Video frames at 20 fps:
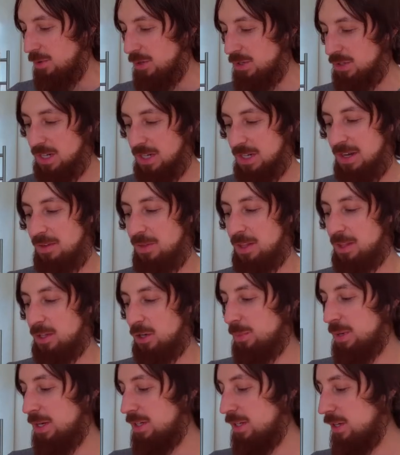we're just going to give that a
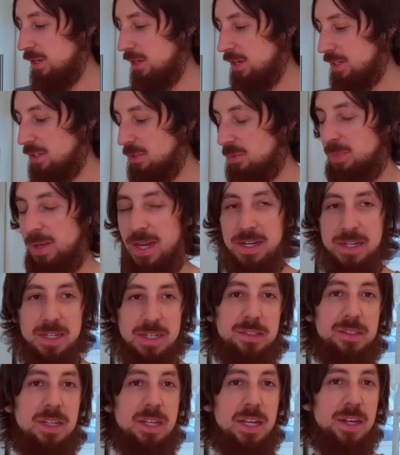little bit to cook. This pan
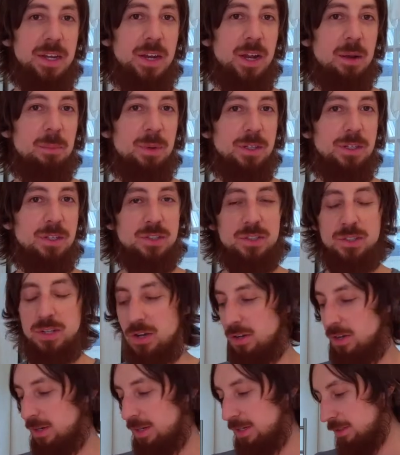needs to heat up. I just
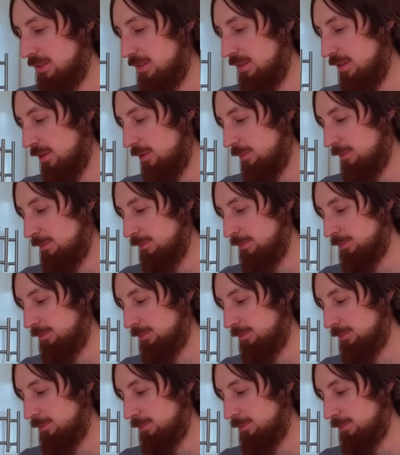started it, so.